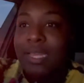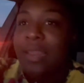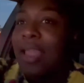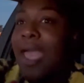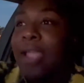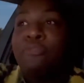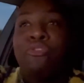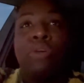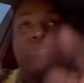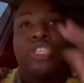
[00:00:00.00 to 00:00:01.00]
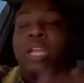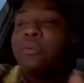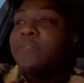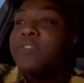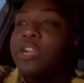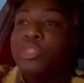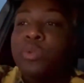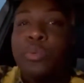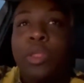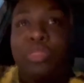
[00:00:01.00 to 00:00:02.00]
like from January 1st,
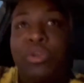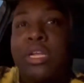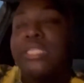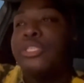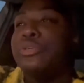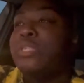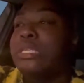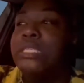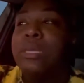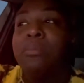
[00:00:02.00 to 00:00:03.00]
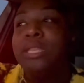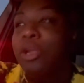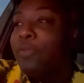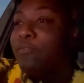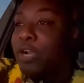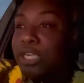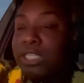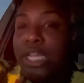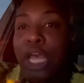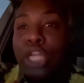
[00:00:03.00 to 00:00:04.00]
2023 to December 31st,
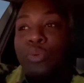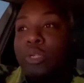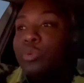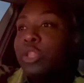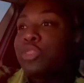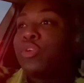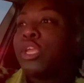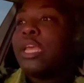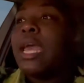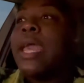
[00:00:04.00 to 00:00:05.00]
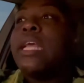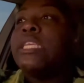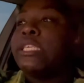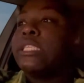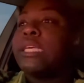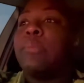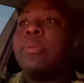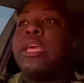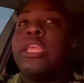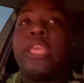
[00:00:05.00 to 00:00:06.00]
2023. It's just going to
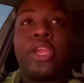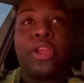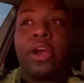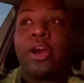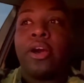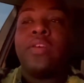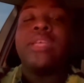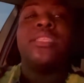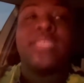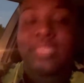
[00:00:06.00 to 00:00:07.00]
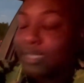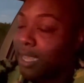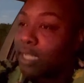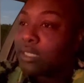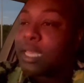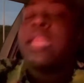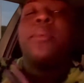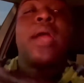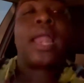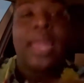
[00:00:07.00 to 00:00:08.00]
be a year of success. And I'm
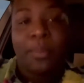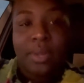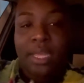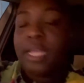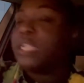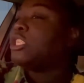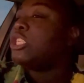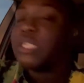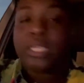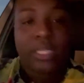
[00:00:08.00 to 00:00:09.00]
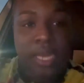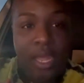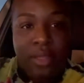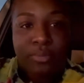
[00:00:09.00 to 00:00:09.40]
claiming it in Jesus' name.